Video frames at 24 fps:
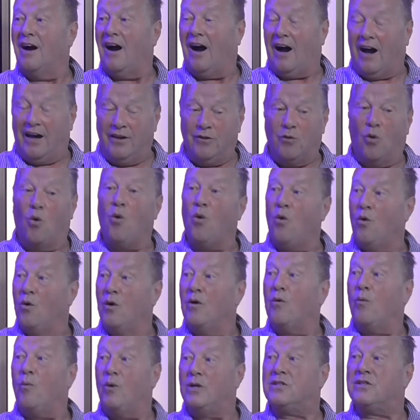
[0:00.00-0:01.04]
I know
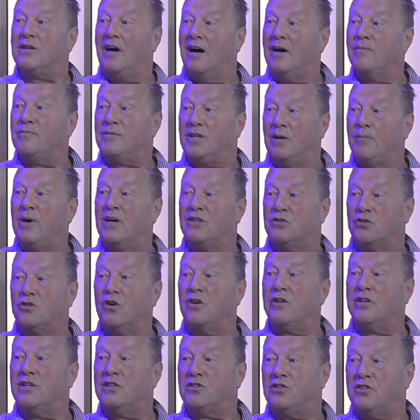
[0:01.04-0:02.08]
what's happened to my
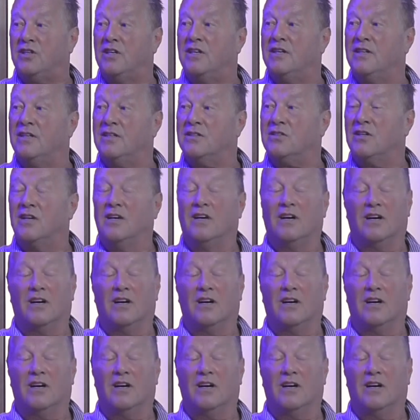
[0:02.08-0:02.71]
son is serious.